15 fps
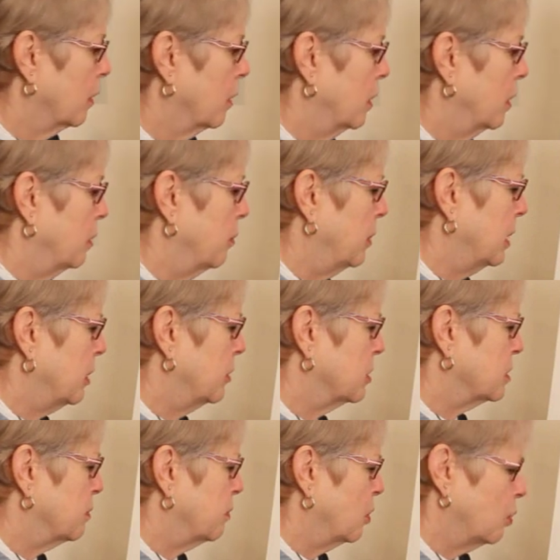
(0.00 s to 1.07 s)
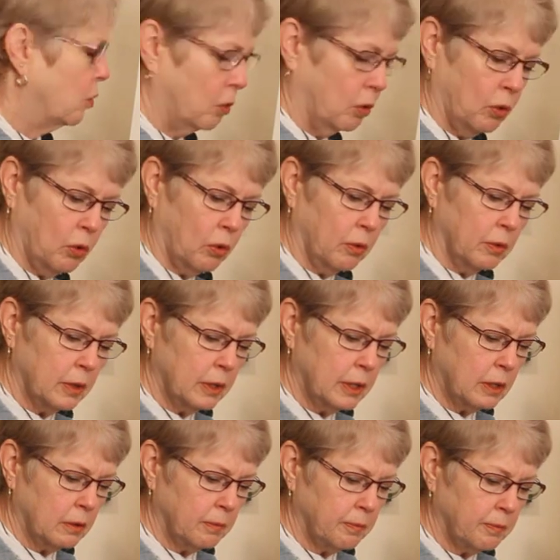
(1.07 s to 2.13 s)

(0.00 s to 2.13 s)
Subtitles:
and make this whole little,